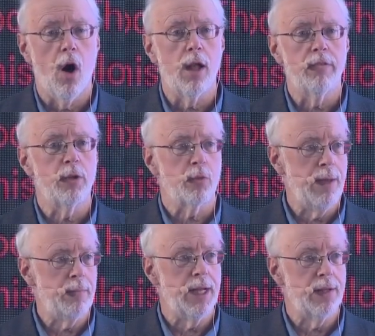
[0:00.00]
all of the
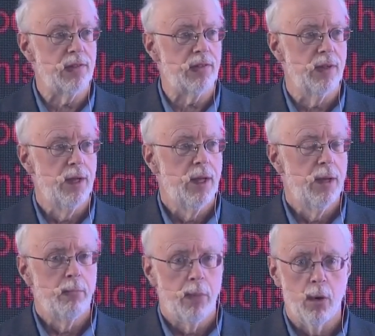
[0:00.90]
rape kits,
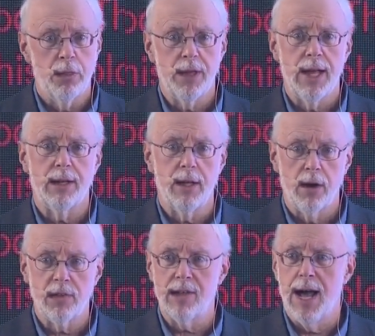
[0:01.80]
both at
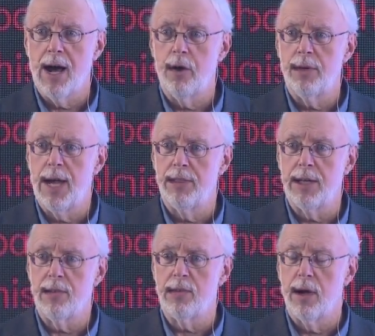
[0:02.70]
Youngstown and
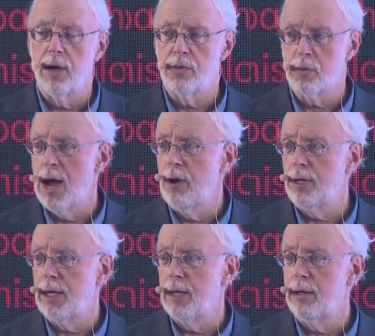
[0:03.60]
the uh,
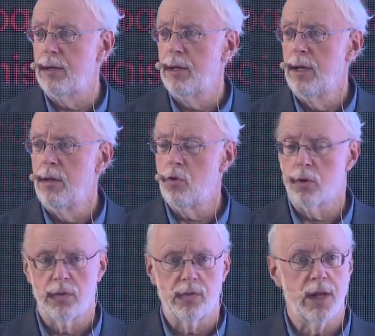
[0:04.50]
surrounding
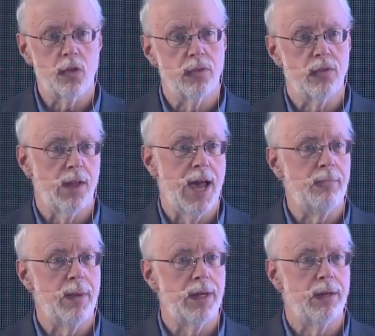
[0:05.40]
jurisdictions,
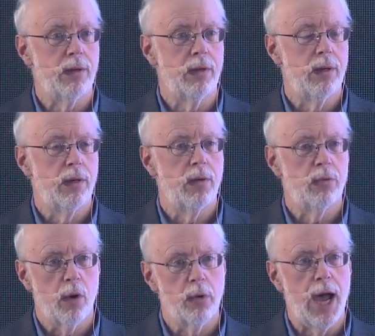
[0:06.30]
had been
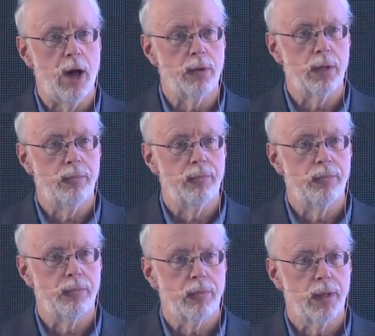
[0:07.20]
thrown out
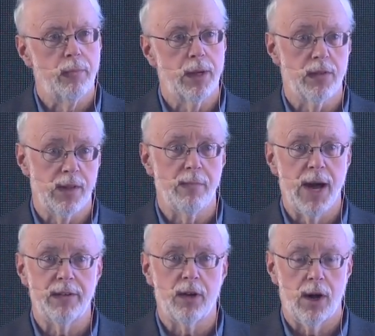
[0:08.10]
because they
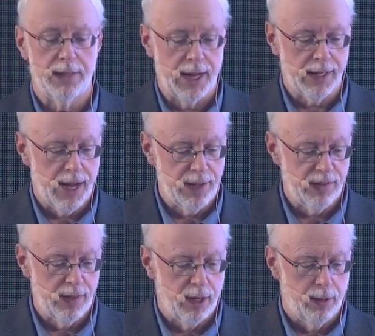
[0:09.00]
might have caught that guy
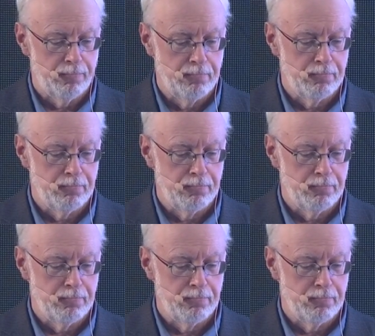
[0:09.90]
still